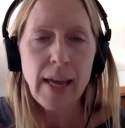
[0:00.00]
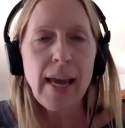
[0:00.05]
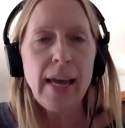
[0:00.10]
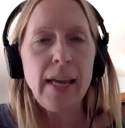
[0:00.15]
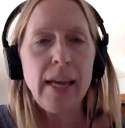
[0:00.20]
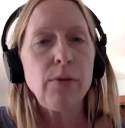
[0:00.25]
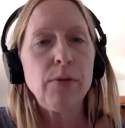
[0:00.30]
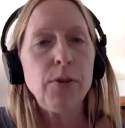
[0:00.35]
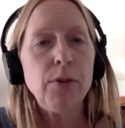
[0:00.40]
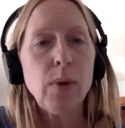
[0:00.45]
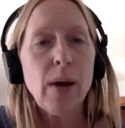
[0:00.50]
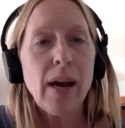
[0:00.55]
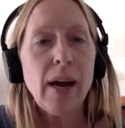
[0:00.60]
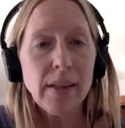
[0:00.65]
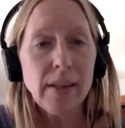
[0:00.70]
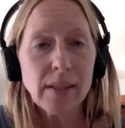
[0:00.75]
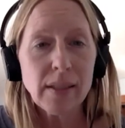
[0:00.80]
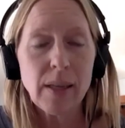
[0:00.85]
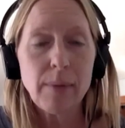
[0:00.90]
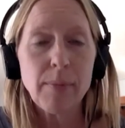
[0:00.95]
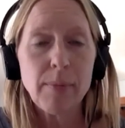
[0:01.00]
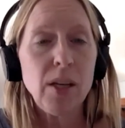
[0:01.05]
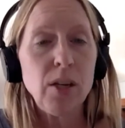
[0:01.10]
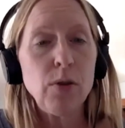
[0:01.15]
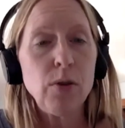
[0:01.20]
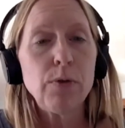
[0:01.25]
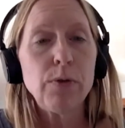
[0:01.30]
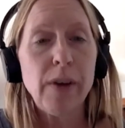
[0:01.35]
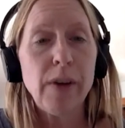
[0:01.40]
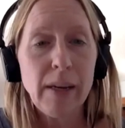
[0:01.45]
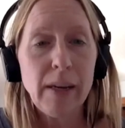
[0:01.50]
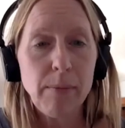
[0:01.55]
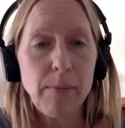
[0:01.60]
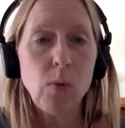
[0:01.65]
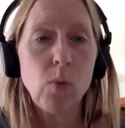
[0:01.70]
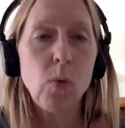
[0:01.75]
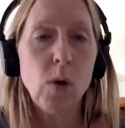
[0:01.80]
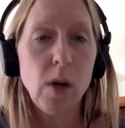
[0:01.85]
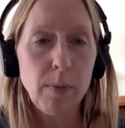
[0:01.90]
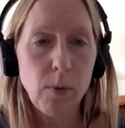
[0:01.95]
And if you ask them, can you find
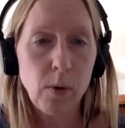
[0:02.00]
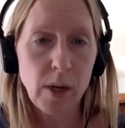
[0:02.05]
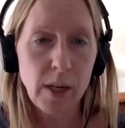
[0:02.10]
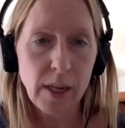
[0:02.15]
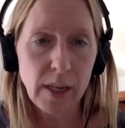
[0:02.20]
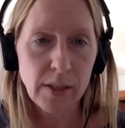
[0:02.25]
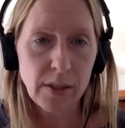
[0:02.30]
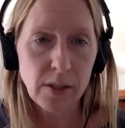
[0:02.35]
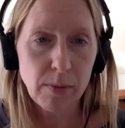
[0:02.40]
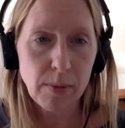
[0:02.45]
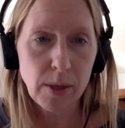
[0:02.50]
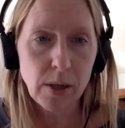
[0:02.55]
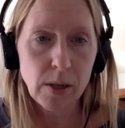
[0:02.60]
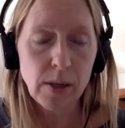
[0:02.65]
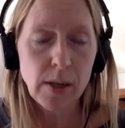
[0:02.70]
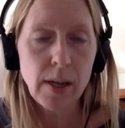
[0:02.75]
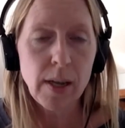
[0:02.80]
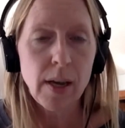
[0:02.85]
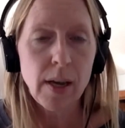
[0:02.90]
me one more customer?